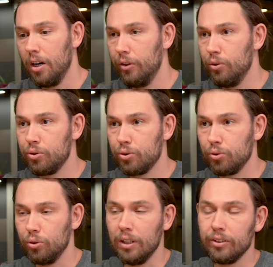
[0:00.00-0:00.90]
you
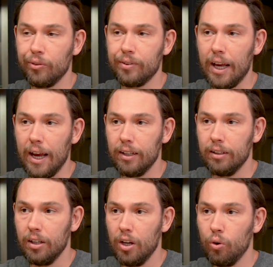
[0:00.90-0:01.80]
should
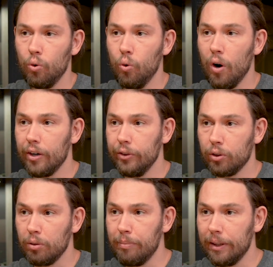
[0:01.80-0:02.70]
understand who are your
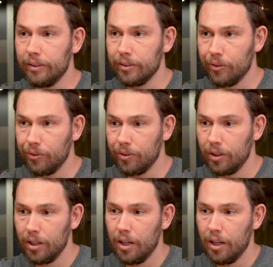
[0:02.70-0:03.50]
competitors.